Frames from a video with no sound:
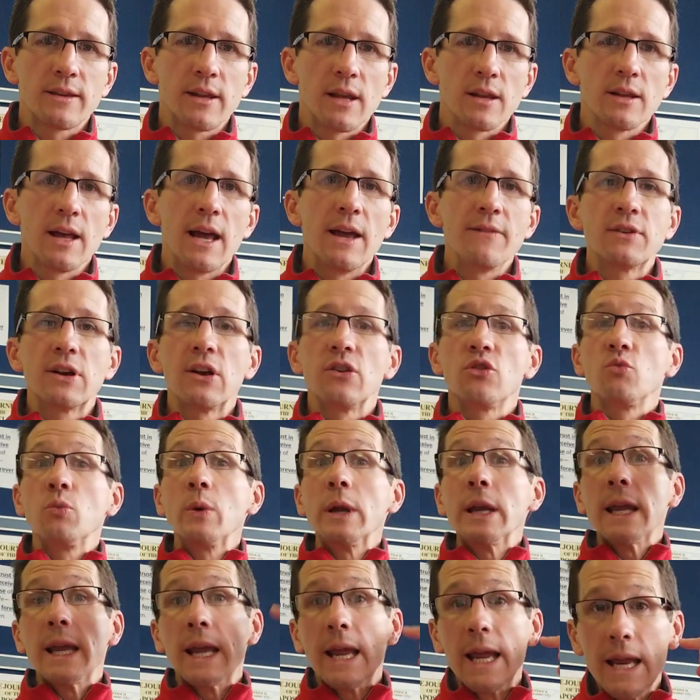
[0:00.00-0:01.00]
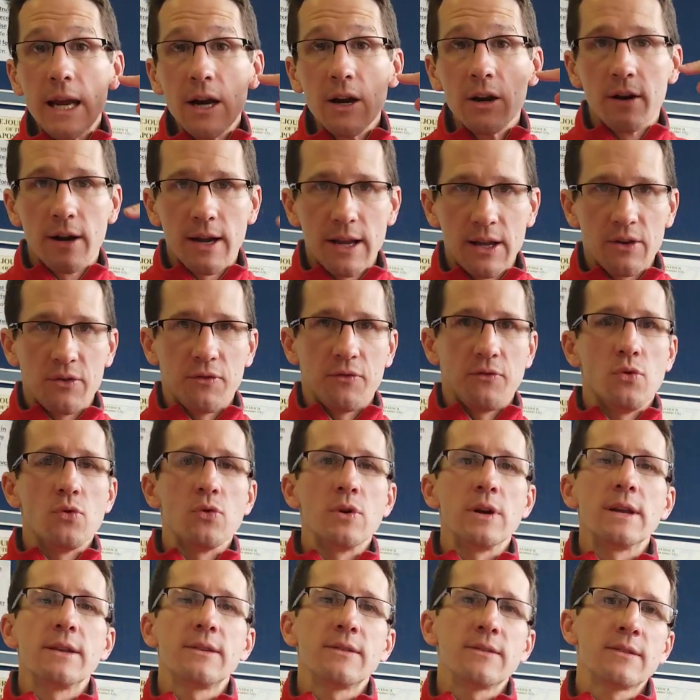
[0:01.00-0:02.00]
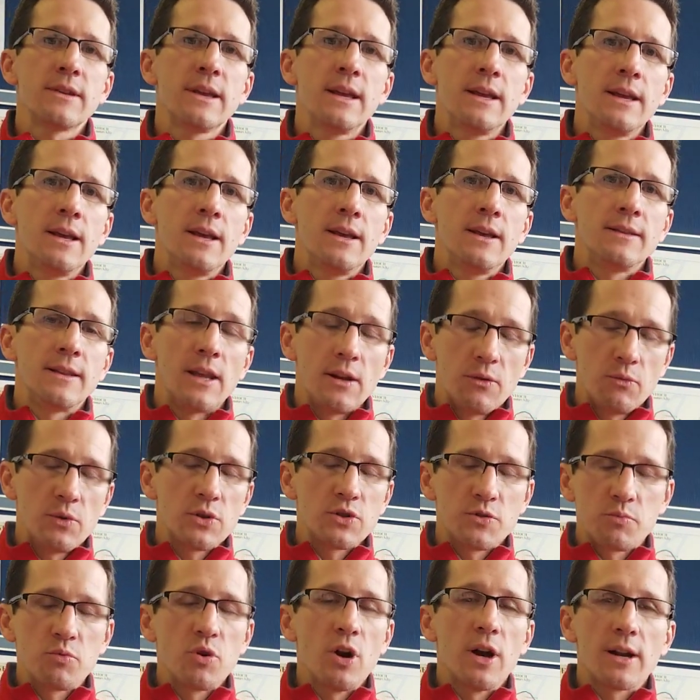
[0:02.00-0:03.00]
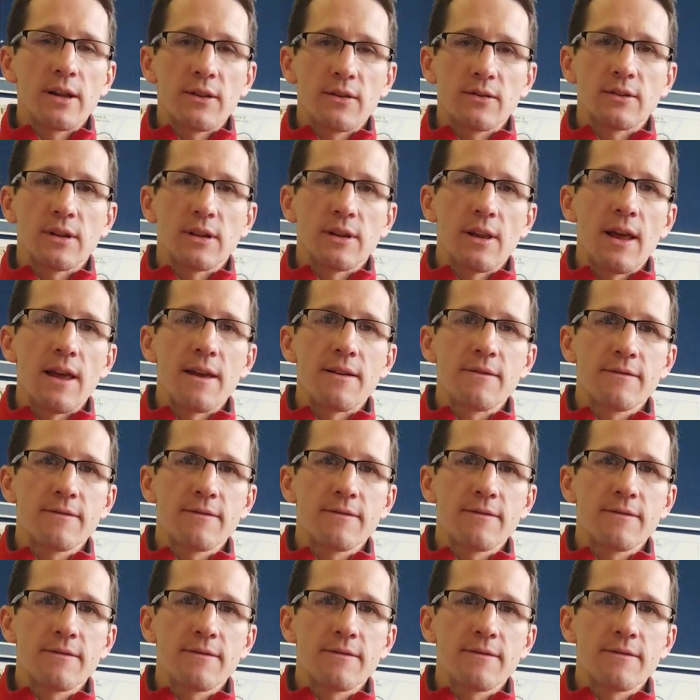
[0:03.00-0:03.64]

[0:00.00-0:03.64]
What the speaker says: to life because we hear his voice that which brought us to life?